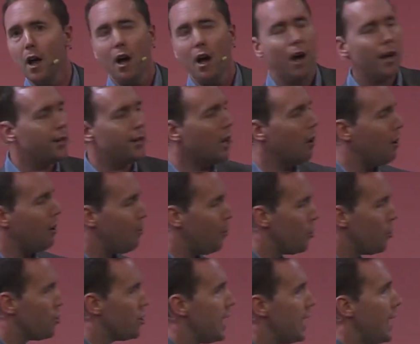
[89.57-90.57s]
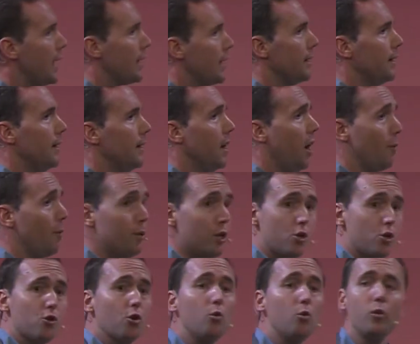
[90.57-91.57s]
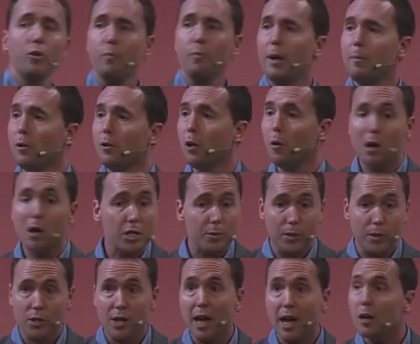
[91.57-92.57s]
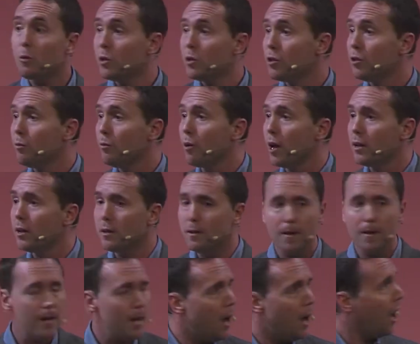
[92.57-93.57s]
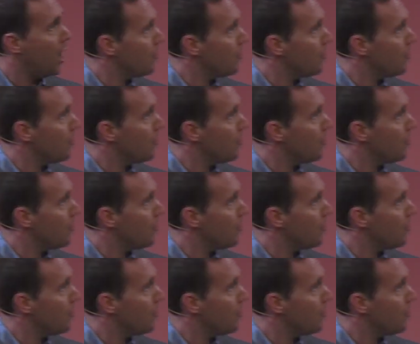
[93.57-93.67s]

I'd go up on deck. I'd be short with people who asked me, so how do we do, Brendan? I'd